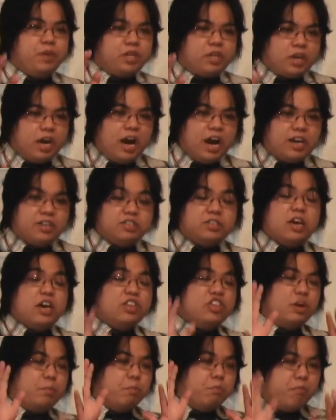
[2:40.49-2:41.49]
because
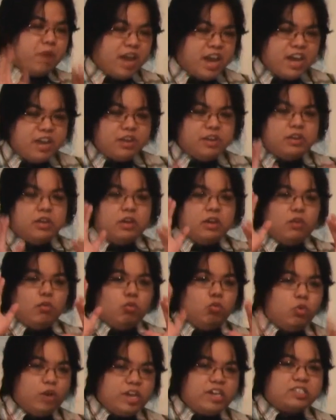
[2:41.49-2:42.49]
the main
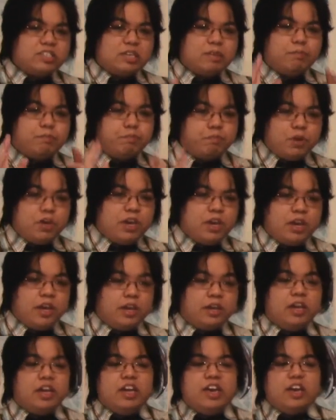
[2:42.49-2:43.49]
reason
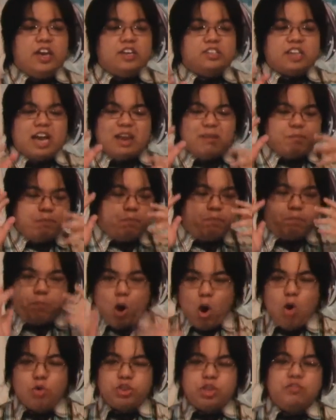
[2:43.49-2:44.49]
being is that
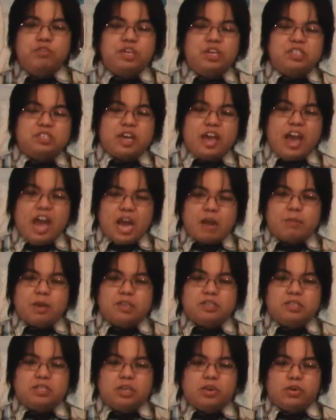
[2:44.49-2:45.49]
both of these
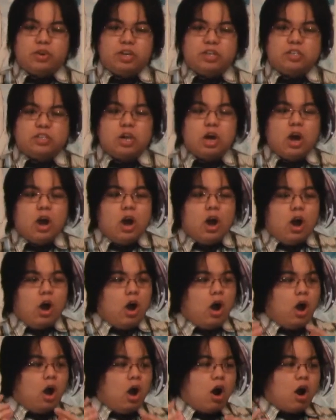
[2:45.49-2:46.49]
anime series
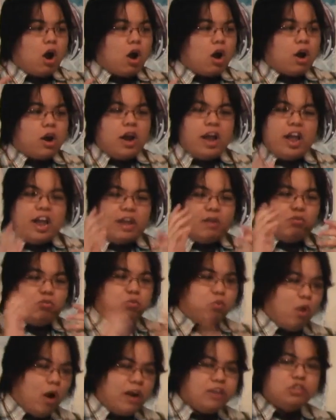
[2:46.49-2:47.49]
are a
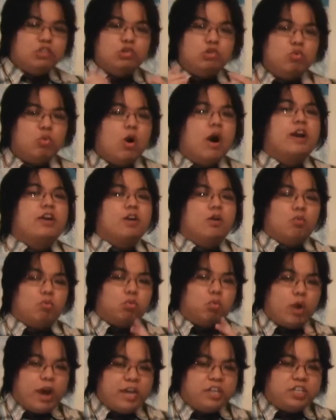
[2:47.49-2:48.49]

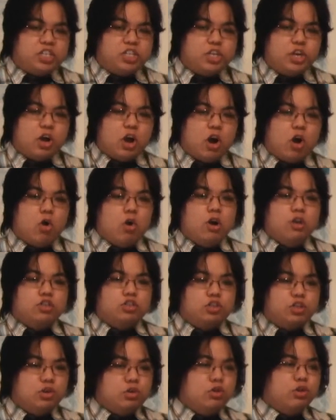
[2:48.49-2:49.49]
1-to-1 ratio
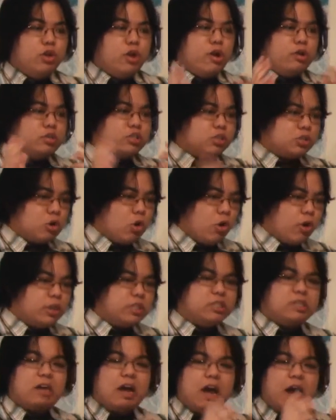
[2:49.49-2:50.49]
to their
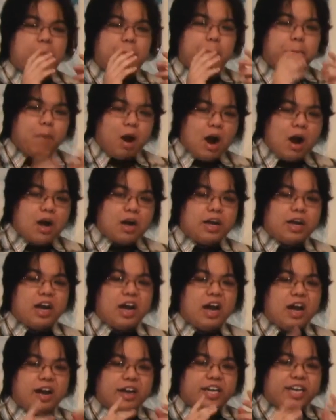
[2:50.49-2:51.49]
source
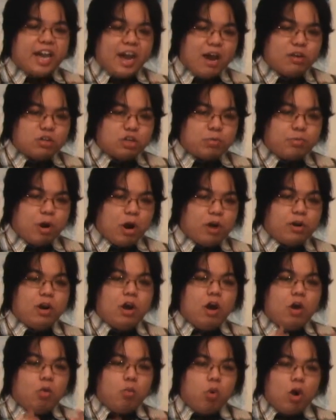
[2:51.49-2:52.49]
manga counterpart.
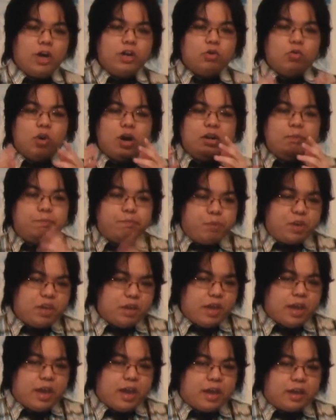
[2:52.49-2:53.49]
1-to-1
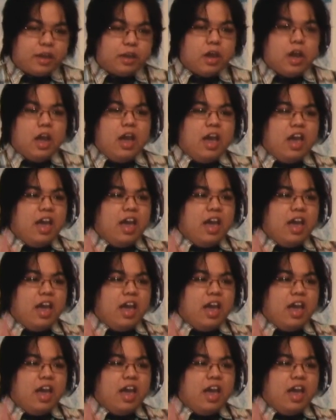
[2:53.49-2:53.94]
being